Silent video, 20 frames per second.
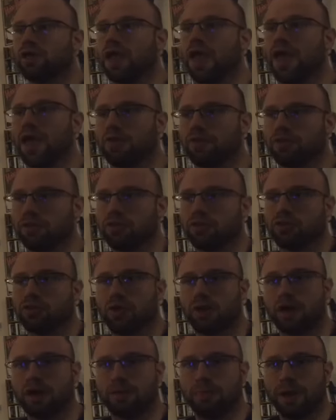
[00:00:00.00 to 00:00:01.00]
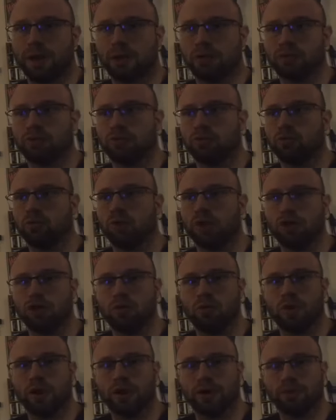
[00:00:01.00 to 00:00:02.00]
haven't thought about what
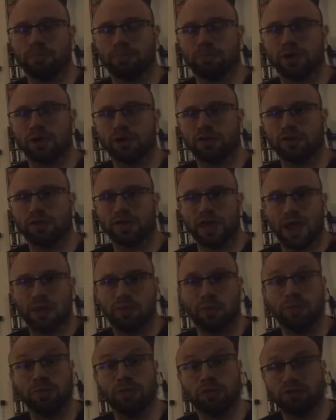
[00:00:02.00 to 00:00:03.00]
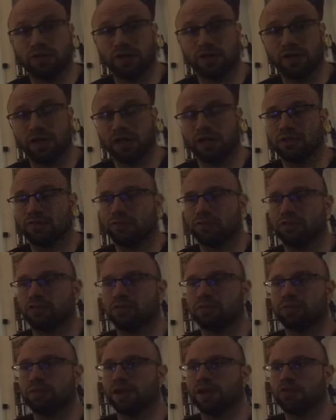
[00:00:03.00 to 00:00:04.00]
you want to bring to the table musically in the
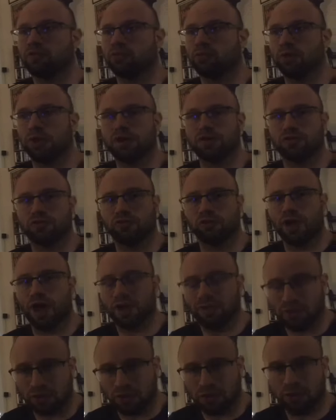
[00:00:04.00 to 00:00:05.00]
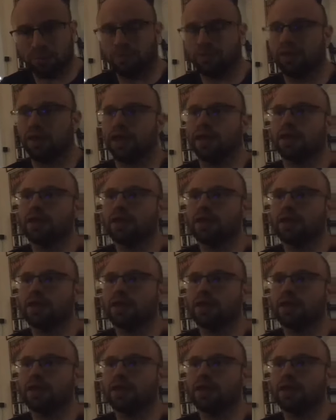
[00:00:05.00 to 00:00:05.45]
first place. What is driving you to play?